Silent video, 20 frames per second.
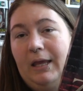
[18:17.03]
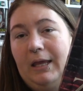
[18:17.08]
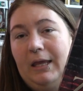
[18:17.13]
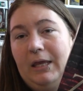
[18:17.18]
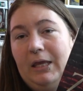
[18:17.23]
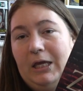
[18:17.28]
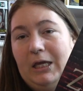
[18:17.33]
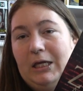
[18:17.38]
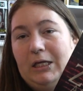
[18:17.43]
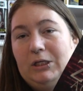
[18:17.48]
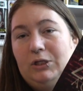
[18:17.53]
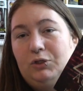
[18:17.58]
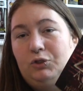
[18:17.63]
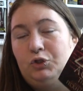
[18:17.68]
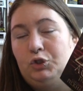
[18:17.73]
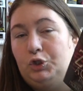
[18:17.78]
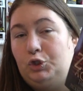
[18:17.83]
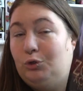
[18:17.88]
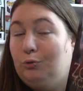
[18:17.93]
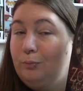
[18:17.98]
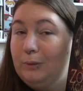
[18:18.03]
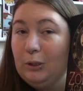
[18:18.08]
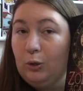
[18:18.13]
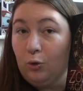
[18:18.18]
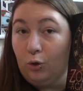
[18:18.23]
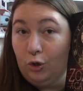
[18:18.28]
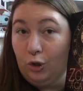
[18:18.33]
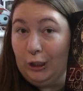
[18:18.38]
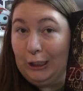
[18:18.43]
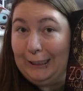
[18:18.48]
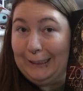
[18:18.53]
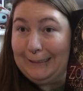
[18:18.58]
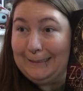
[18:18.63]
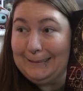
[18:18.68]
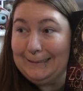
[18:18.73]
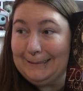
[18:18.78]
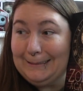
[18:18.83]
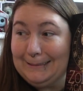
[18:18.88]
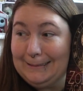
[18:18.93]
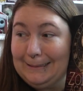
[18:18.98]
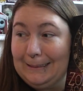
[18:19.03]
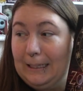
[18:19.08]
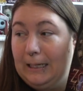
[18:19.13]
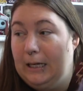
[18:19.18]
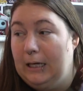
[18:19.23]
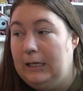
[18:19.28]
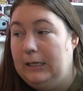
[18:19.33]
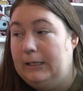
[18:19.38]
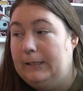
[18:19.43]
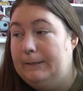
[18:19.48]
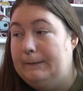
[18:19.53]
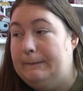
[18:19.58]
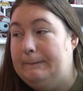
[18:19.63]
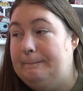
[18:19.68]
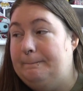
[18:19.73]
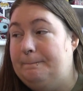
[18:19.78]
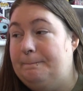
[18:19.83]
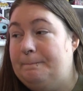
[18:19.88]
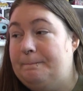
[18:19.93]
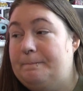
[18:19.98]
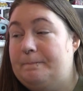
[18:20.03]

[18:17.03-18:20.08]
And to be honest, when